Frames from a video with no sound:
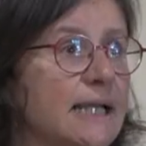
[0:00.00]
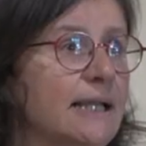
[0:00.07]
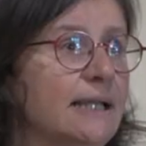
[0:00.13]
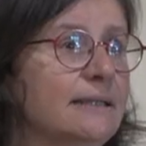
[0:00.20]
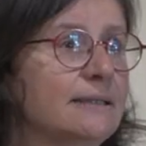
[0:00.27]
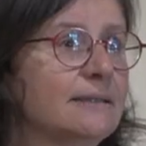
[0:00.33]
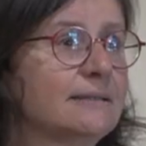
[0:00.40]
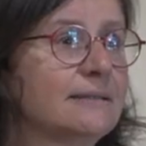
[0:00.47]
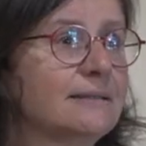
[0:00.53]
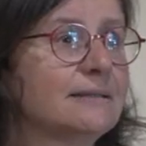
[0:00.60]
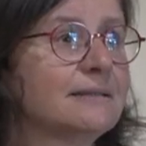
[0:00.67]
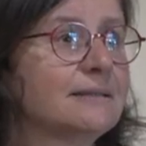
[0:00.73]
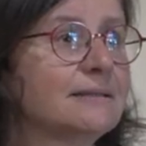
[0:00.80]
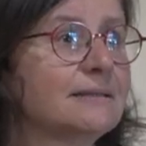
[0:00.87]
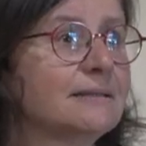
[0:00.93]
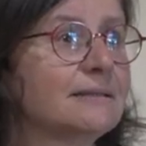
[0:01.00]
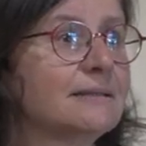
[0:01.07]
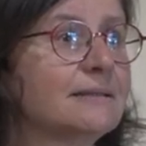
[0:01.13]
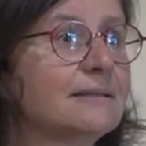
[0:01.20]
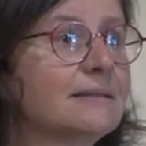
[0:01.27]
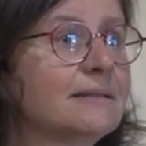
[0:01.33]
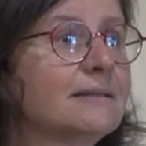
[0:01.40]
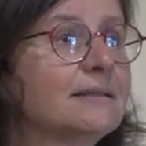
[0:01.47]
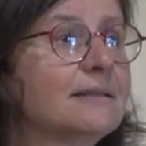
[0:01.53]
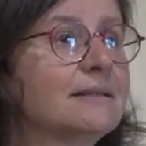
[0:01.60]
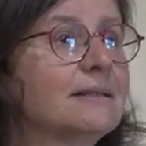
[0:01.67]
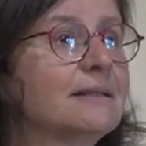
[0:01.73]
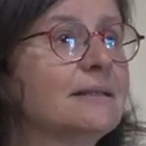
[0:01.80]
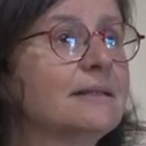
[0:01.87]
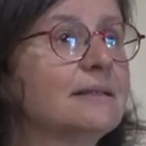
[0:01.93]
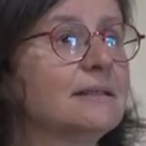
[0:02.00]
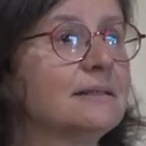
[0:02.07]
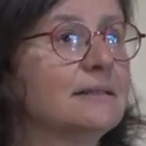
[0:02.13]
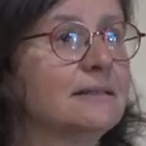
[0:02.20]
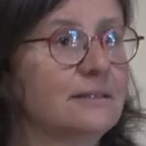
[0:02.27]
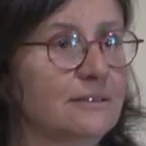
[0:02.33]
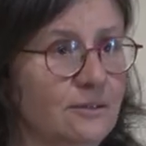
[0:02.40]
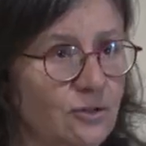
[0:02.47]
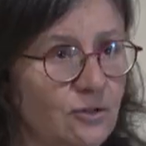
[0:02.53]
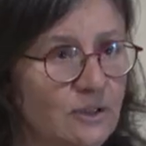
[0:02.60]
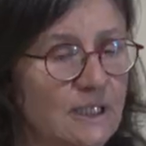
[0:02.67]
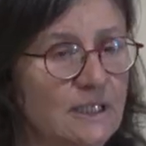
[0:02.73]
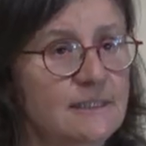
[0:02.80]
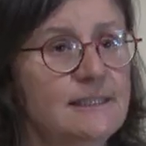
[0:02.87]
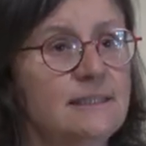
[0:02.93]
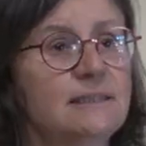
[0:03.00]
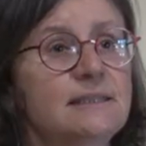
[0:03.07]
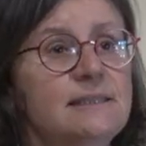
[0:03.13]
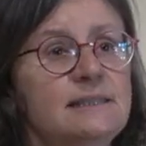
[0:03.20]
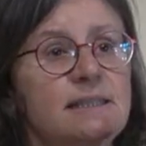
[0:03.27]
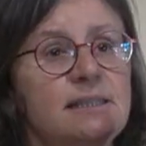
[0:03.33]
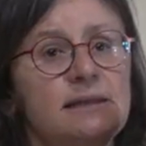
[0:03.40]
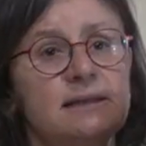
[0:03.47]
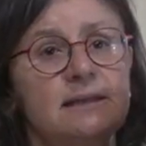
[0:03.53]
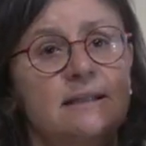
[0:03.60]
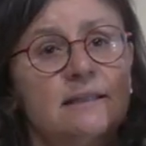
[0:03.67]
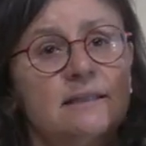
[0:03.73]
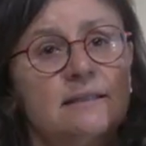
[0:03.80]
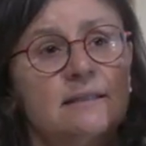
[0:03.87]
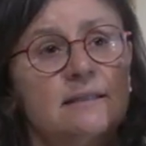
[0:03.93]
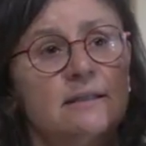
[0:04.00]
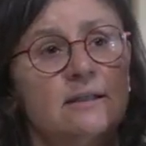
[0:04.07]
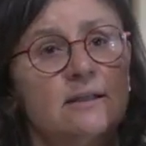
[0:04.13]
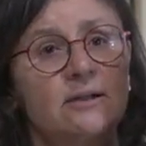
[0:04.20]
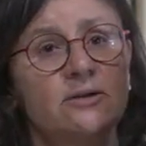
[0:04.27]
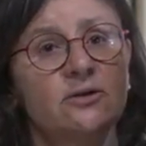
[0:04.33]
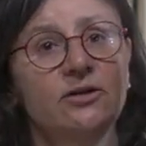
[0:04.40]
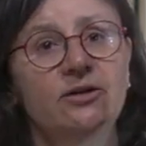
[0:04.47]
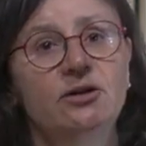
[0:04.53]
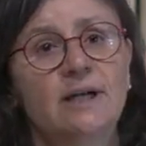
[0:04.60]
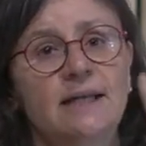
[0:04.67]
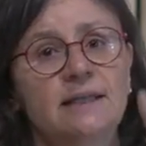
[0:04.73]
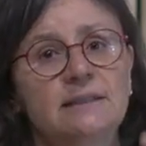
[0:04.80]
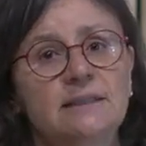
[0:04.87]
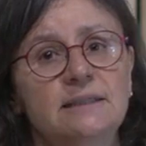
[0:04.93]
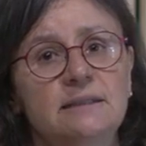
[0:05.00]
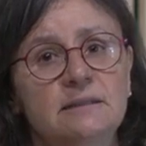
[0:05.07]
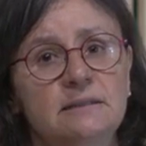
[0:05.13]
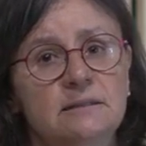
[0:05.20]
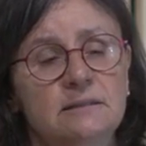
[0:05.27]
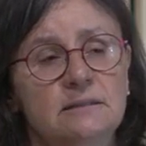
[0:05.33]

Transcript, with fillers: on, I... Nuclear synthesis inside of it? Nuclear synthesis, another idea.